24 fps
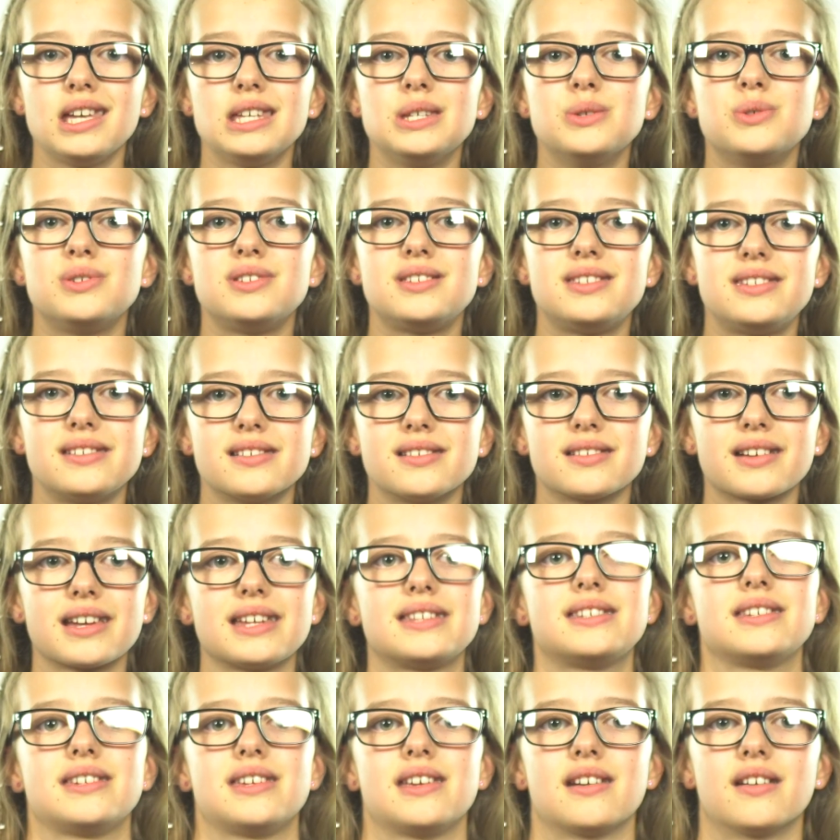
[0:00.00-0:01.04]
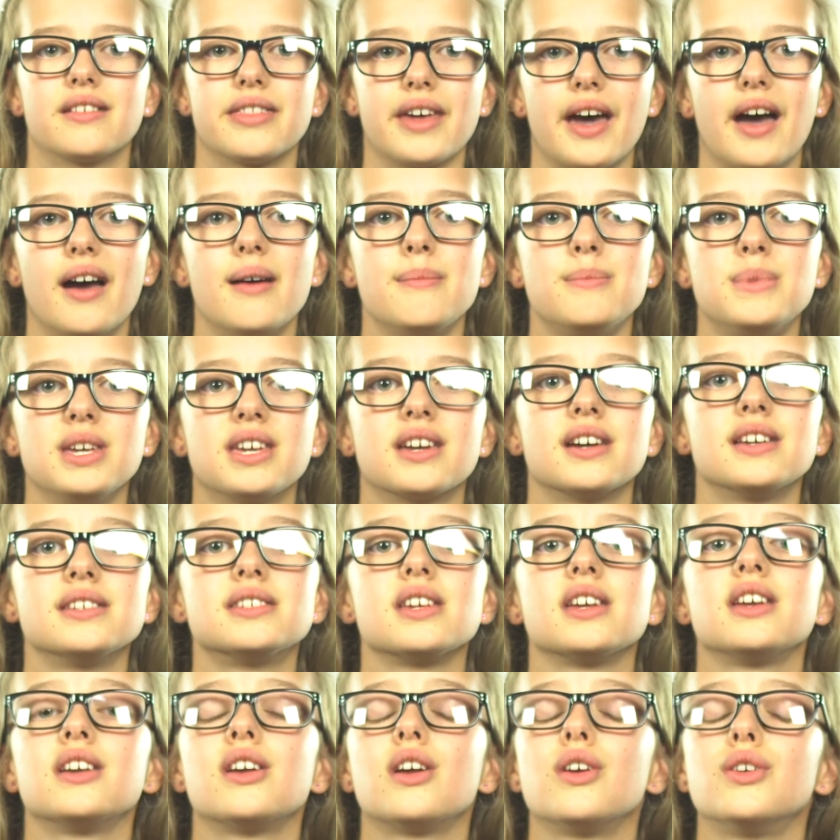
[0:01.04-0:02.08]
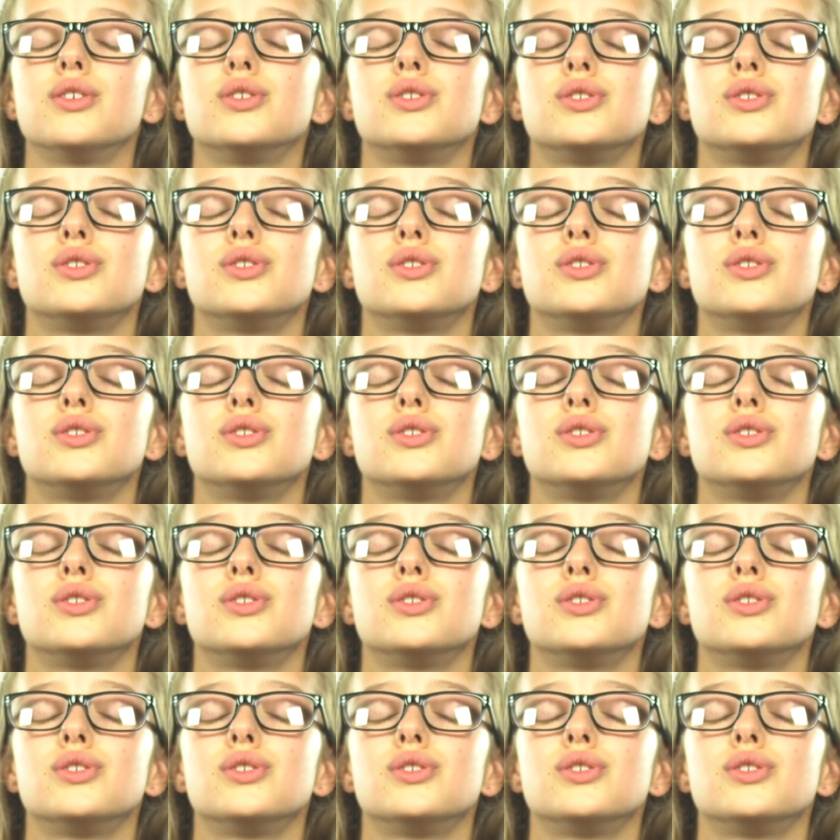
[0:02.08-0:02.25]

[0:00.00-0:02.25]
you still get to hear that because it is